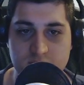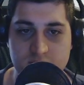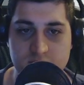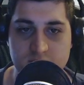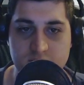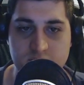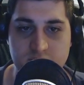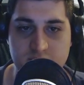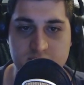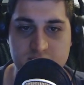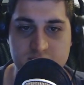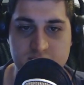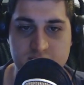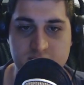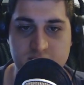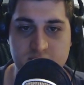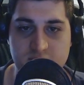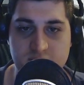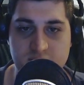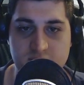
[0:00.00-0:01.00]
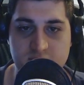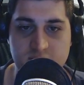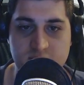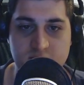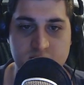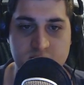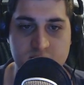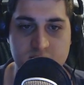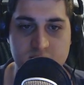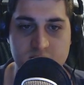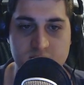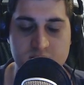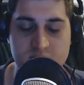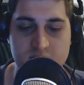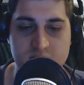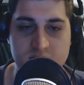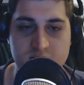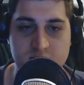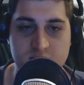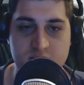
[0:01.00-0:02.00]
So let's see.
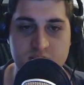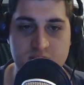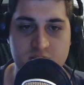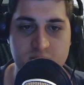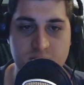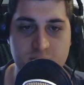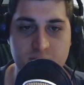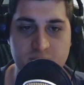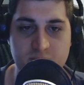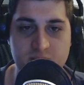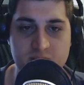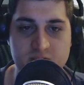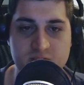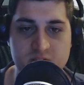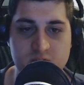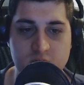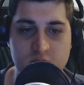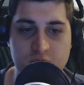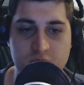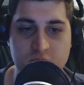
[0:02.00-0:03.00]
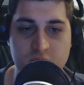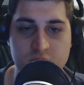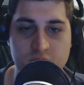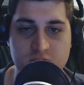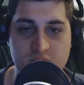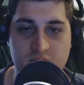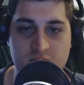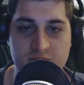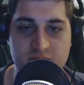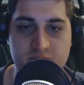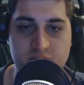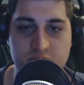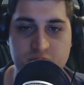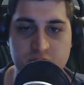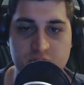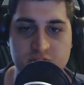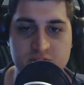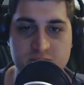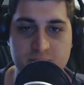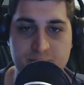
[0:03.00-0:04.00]
Two players' overalls have
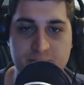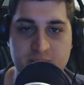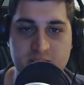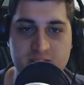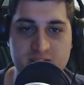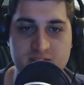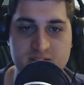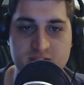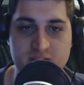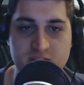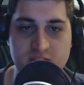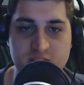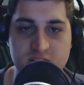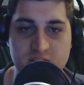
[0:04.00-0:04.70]
increased a bit.